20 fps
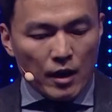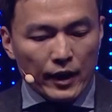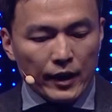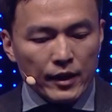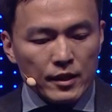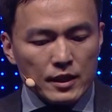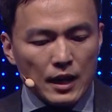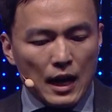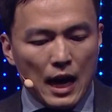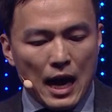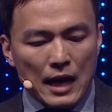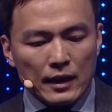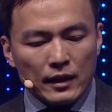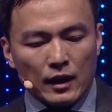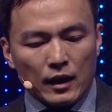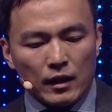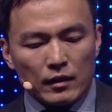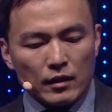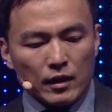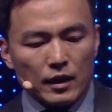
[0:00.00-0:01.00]
In
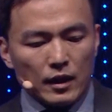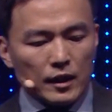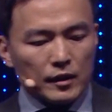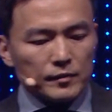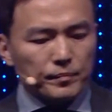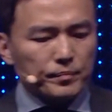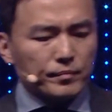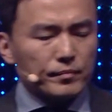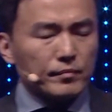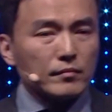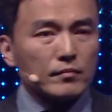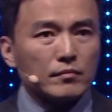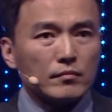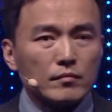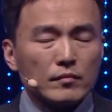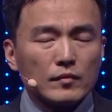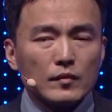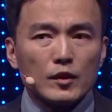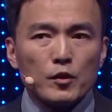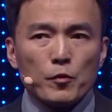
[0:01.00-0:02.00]
China, the
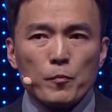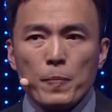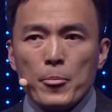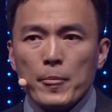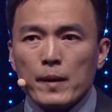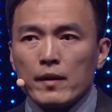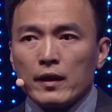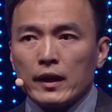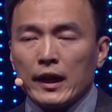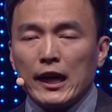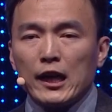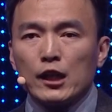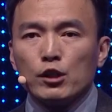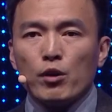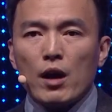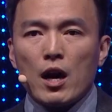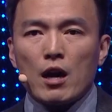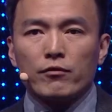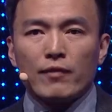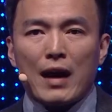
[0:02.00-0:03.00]

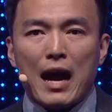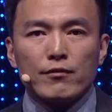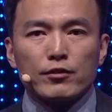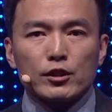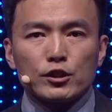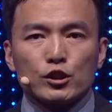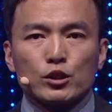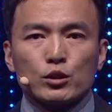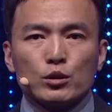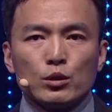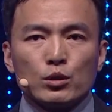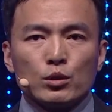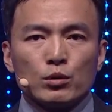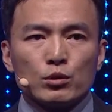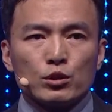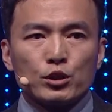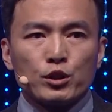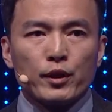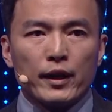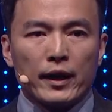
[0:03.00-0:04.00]
K-12
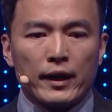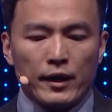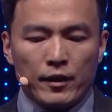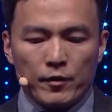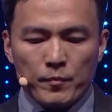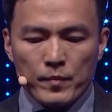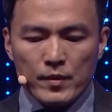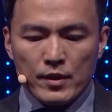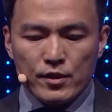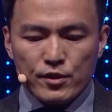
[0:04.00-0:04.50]
after-school training